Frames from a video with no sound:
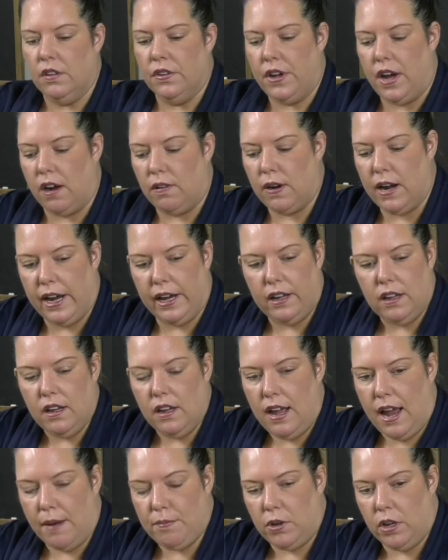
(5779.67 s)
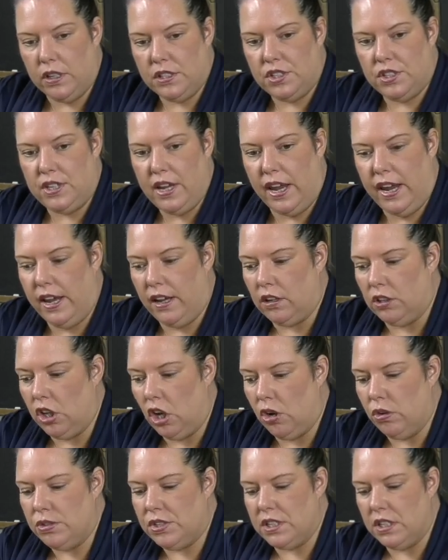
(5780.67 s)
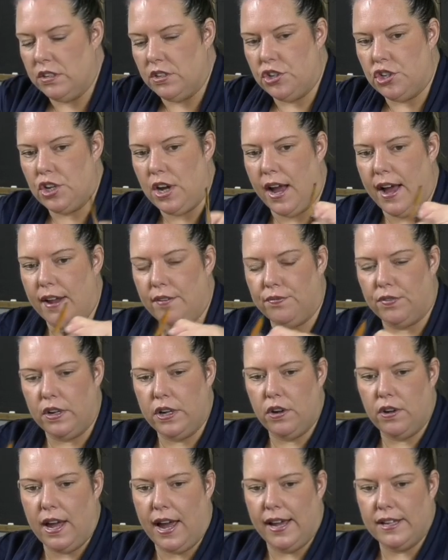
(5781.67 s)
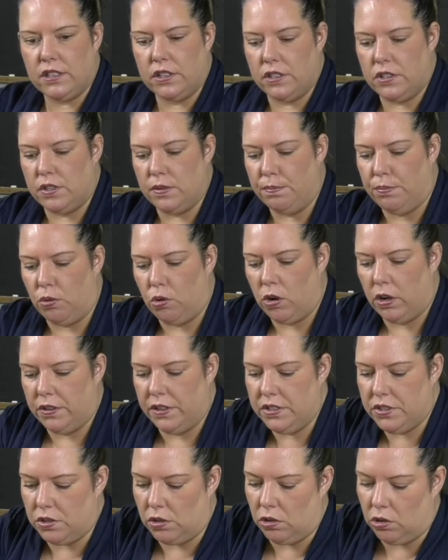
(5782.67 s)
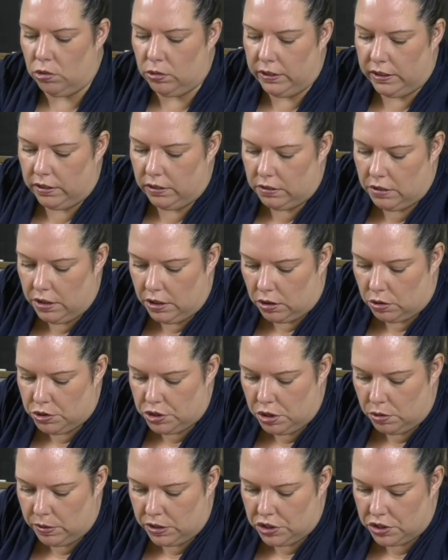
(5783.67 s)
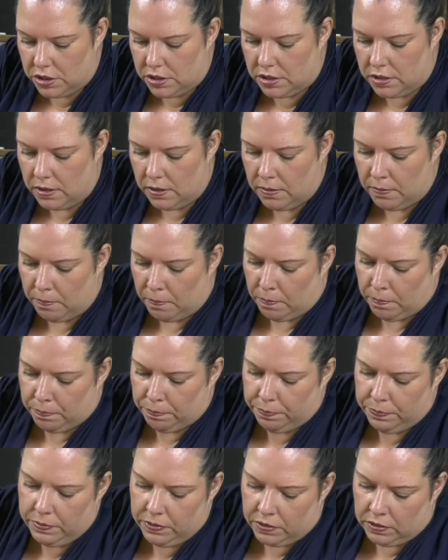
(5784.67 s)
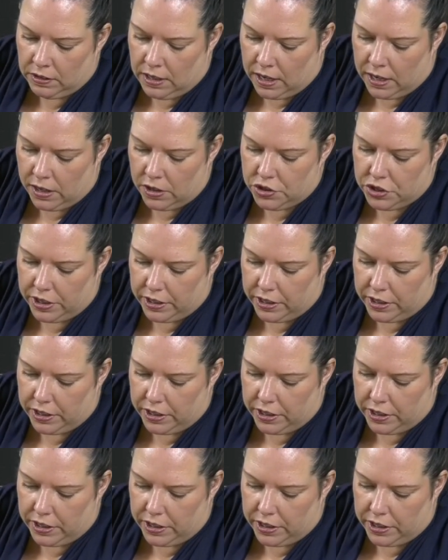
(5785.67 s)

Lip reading: All right, I'm gonna stay close in the shot for you guys. This is important. These are only, 2 inches large